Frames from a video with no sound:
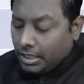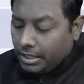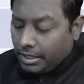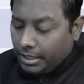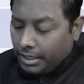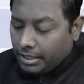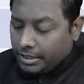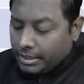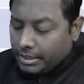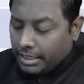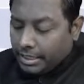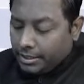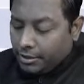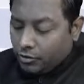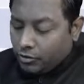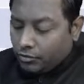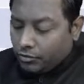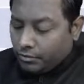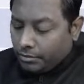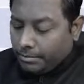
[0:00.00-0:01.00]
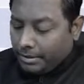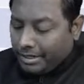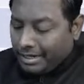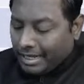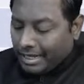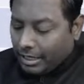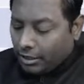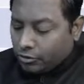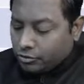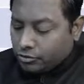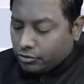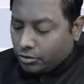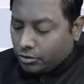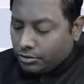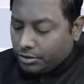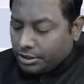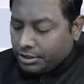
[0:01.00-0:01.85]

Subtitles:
Here the antidote will be naloxone.